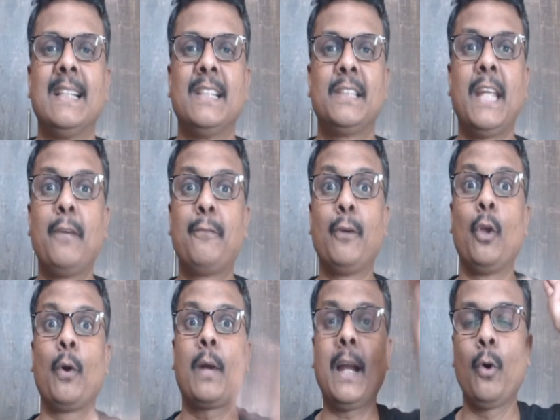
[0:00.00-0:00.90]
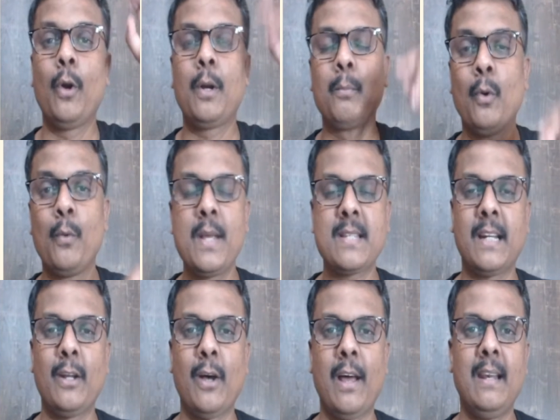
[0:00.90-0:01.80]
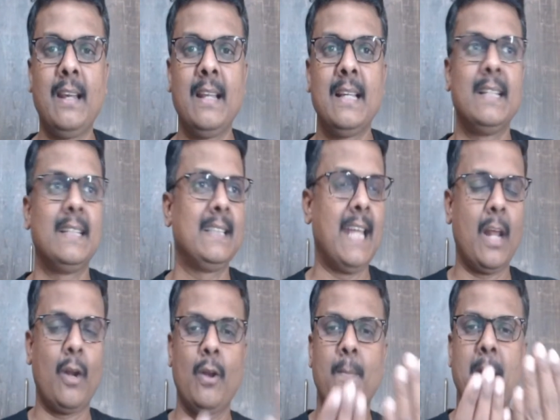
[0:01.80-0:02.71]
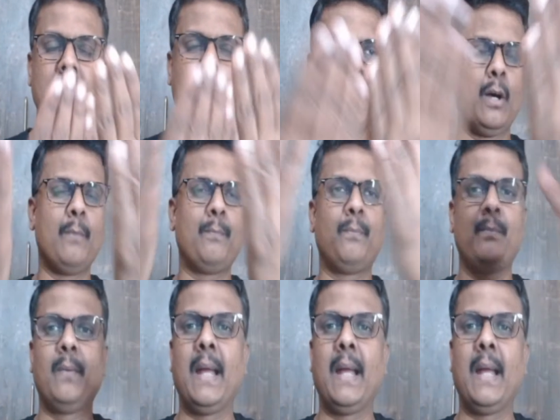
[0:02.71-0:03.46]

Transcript: See, if you look at old movies and all, there will be, you know,